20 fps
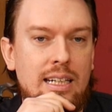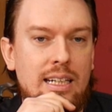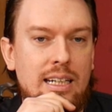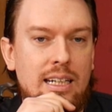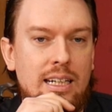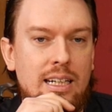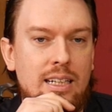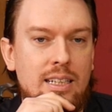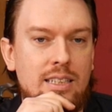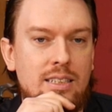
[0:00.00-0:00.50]

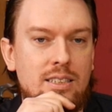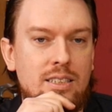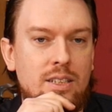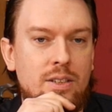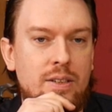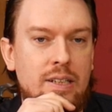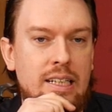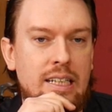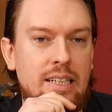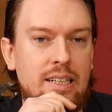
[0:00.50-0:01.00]
Uh,
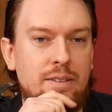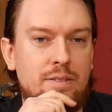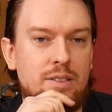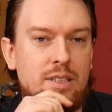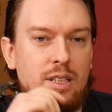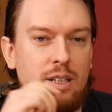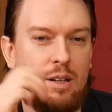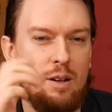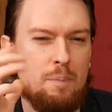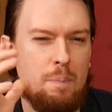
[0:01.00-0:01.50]
so it gives
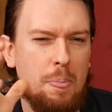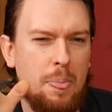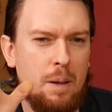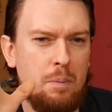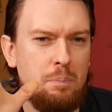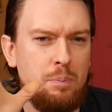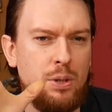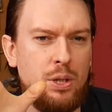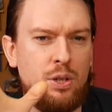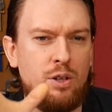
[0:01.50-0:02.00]
it a
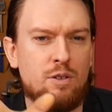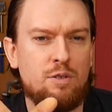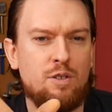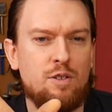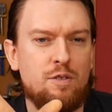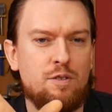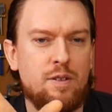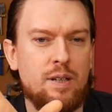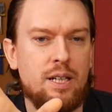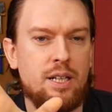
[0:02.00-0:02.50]

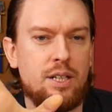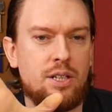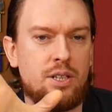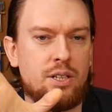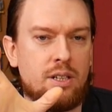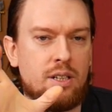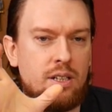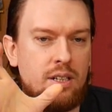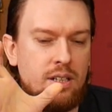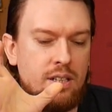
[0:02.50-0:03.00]
beautiful
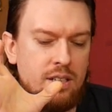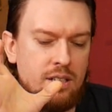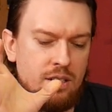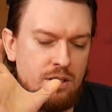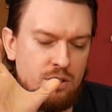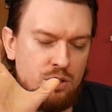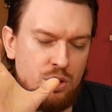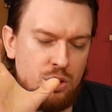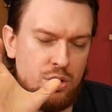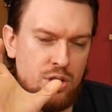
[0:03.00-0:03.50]
finish,
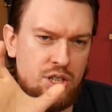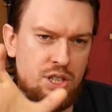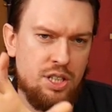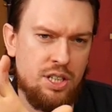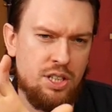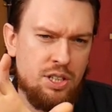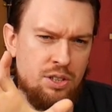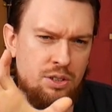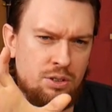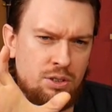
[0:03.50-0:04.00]

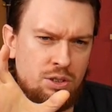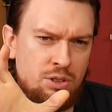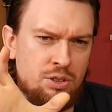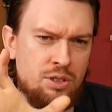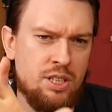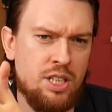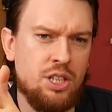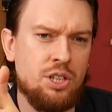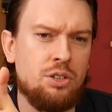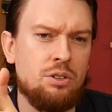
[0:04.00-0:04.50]
traditional,
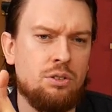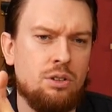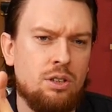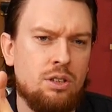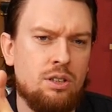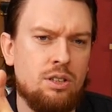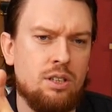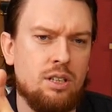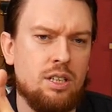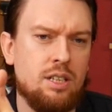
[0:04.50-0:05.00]
traditional
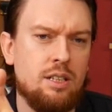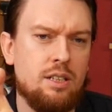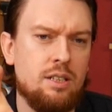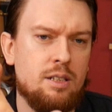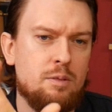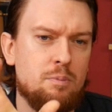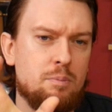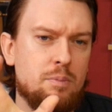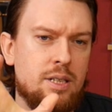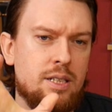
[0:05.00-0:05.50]
look,
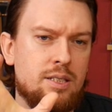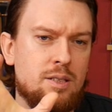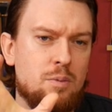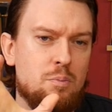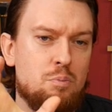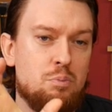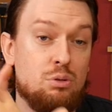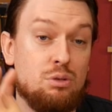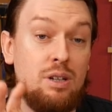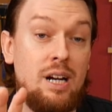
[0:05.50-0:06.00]
but it's a
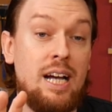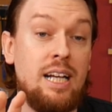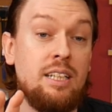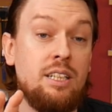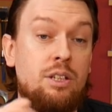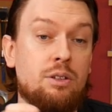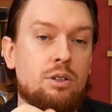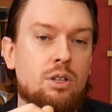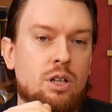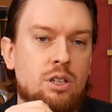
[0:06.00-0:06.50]
brand
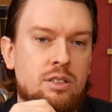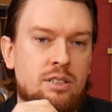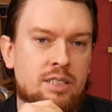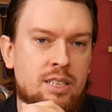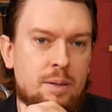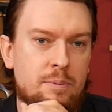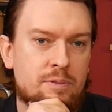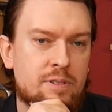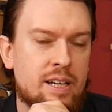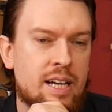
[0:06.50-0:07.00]
new
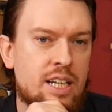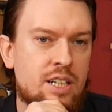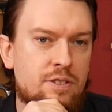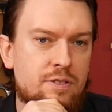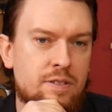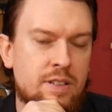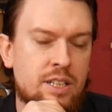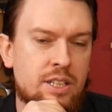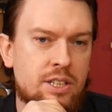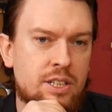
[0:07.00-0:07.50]
concept for edge
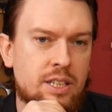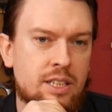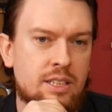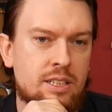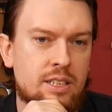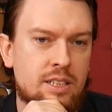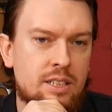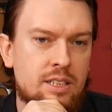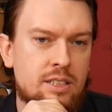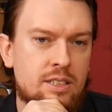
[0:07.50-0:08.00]
finishing.
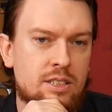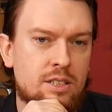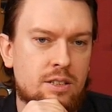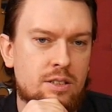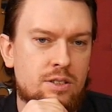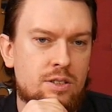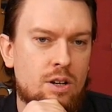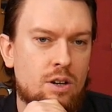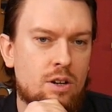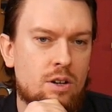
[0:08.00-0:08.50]
So
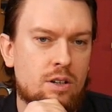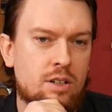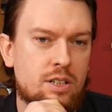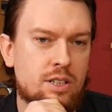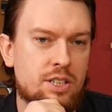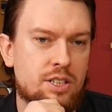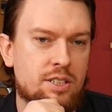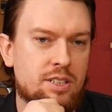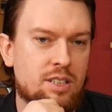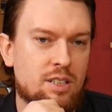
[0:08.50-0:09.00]
it's no longer
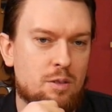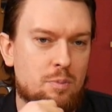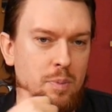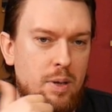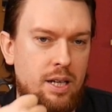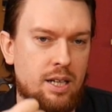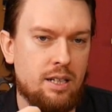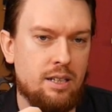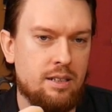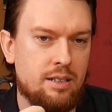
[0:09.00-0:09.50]
just going to
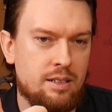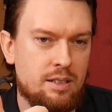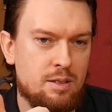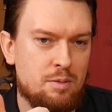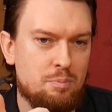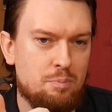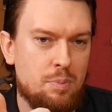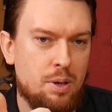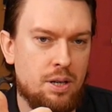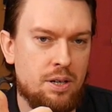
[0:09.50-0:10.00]
be
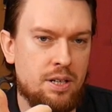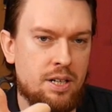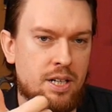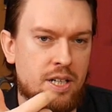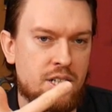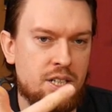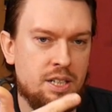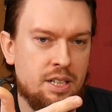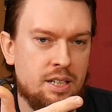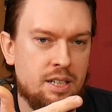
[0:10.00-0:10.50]

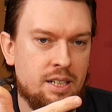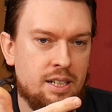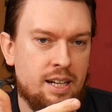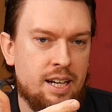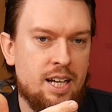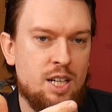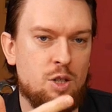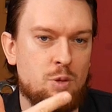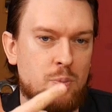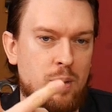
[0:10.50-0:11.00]
burnish,
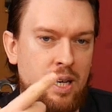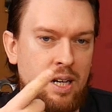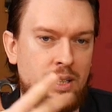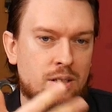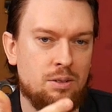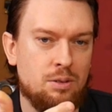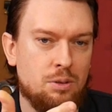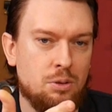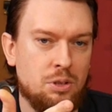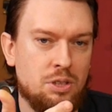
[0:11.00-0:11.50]
edge
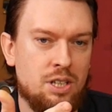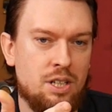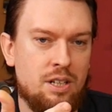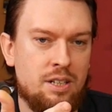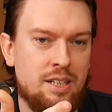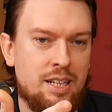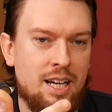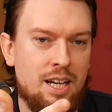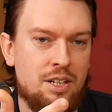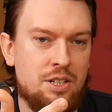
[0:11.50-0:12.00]
paint, or
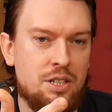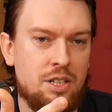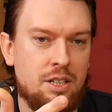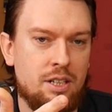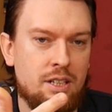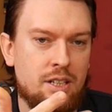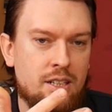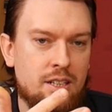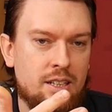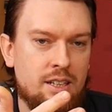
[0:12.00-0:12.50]
turned edge.
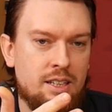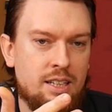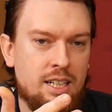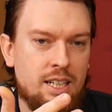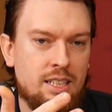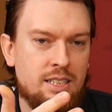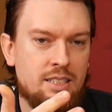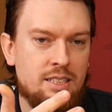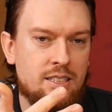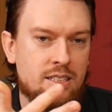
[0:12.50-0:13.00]

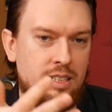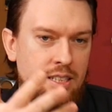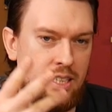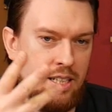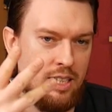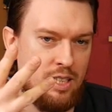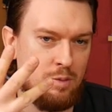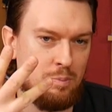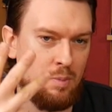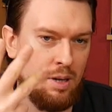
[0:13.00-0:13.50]
This
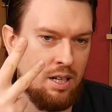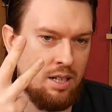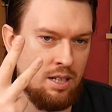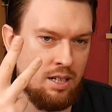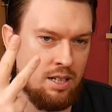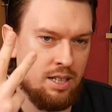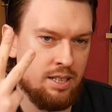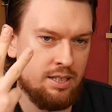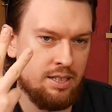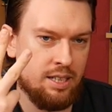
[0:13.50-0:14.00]
is my
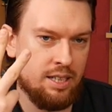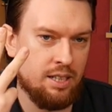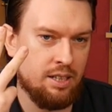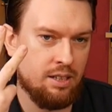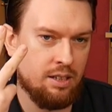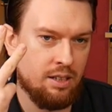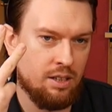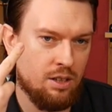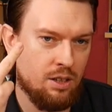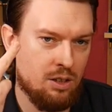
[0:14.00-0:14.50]

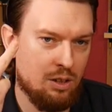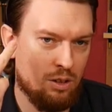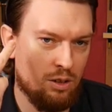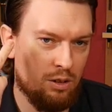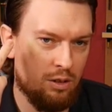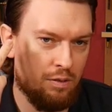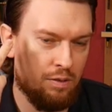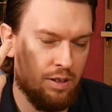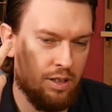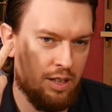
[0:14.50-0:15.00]
idea
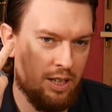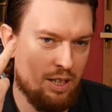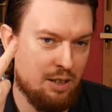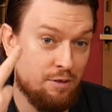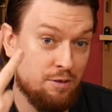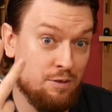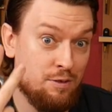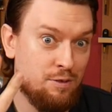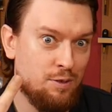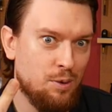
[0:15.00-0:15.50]
of the
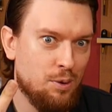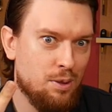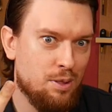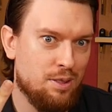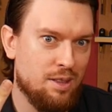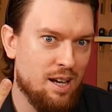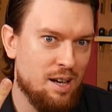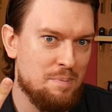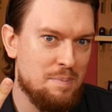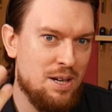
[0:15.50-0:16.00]

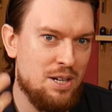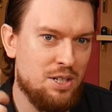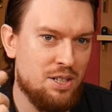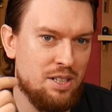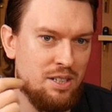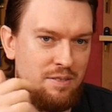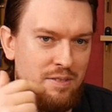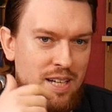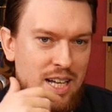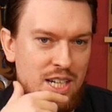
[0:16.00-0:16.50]
fourth
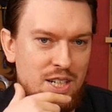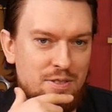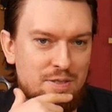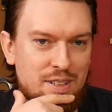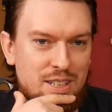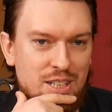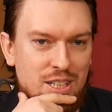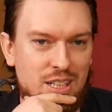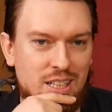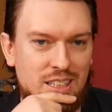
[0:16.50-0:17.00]
dimension of edge
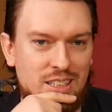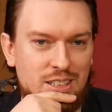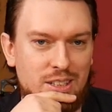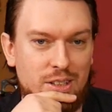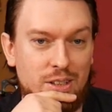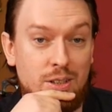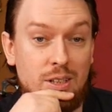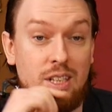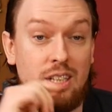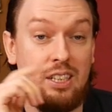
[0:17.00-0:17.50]
finishing.
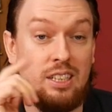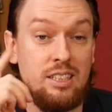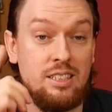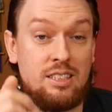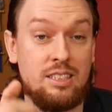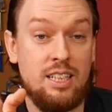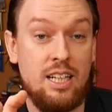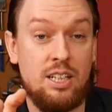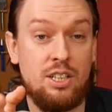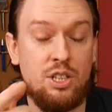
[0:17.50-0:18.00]
So
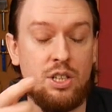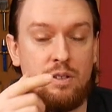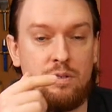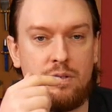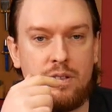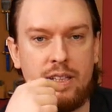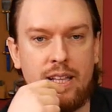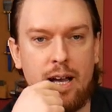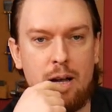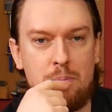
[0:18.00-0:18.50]
stay tuned
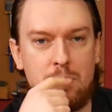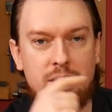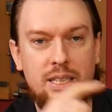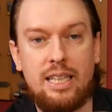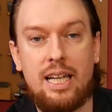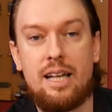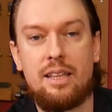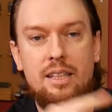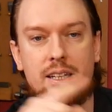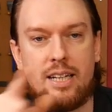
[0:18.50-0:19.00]
for that. But
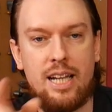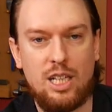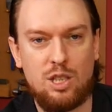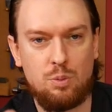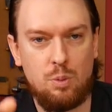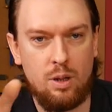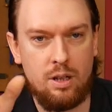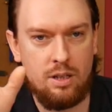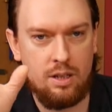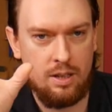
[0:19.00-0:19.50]
yeah, the
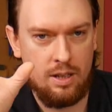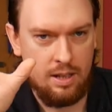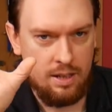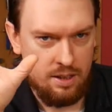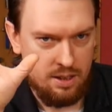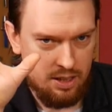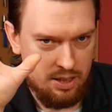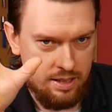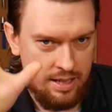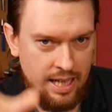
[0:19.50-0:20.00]
next one,
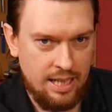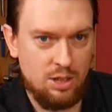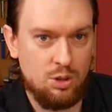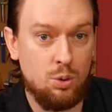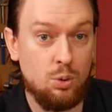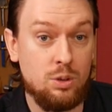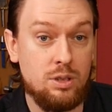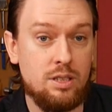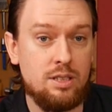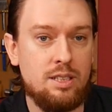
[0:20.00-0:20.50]
the next
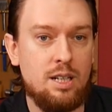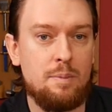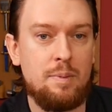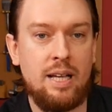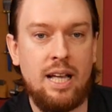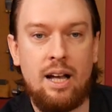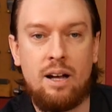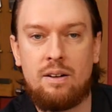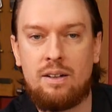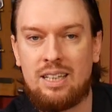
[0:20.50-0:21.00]
course that's
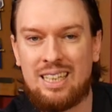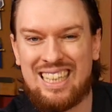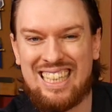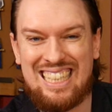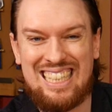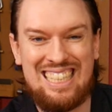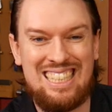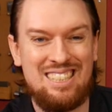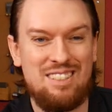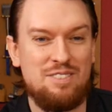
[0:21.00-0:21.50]
coming out
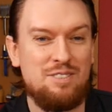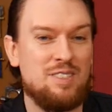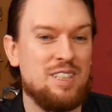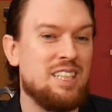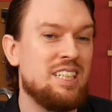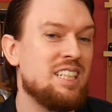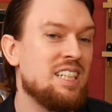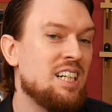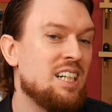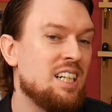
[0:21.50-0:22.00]
is the
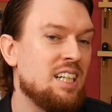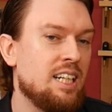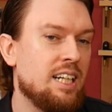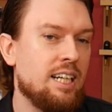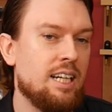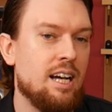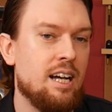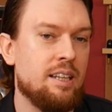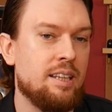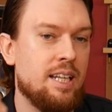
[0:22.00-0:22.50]

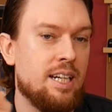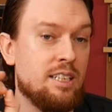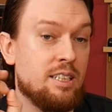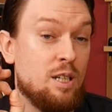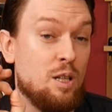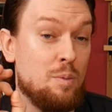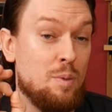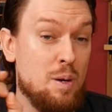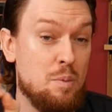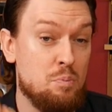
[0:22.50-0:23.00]
finale, and then it's
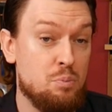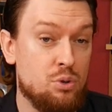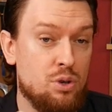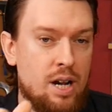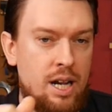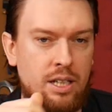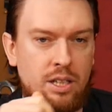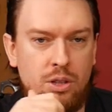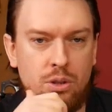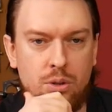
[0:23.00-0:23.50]
going to be a
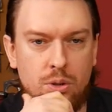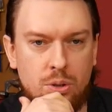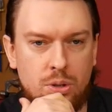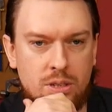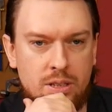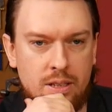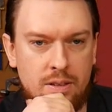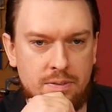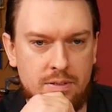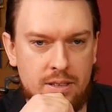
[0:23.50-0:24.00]
brand new
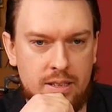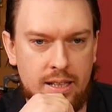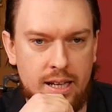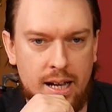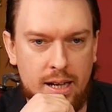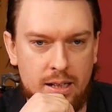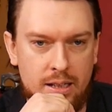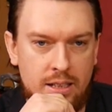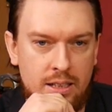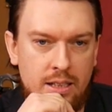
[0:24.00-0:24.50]
course after
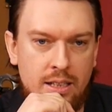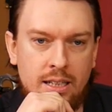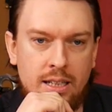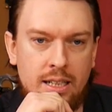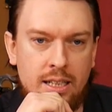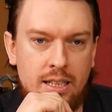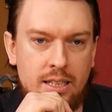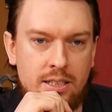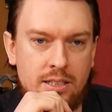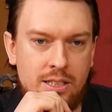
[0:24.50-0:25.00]
that.
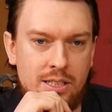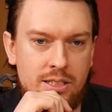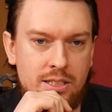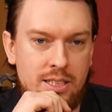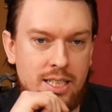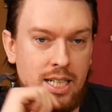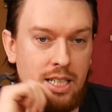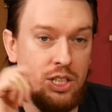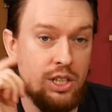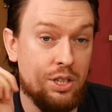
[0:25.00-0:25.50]
Uh, so
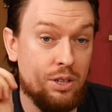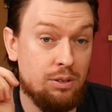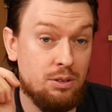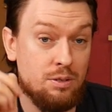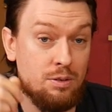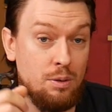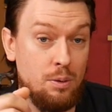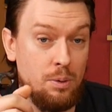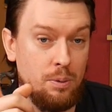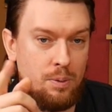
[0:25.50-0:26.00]
stay
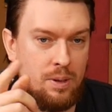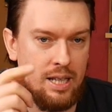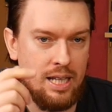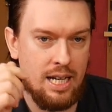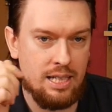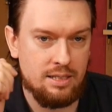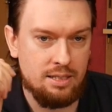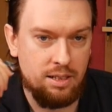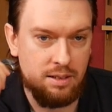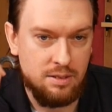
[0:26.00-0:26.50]
tuned for what
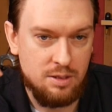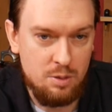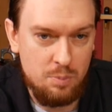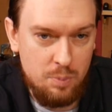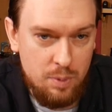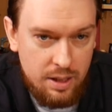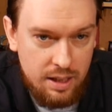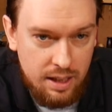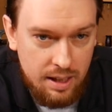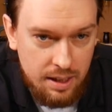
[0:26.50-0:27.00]
that's going to
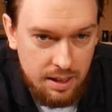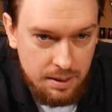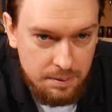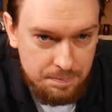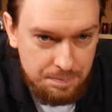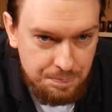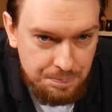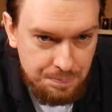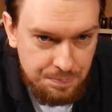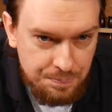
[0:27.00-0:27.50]
be.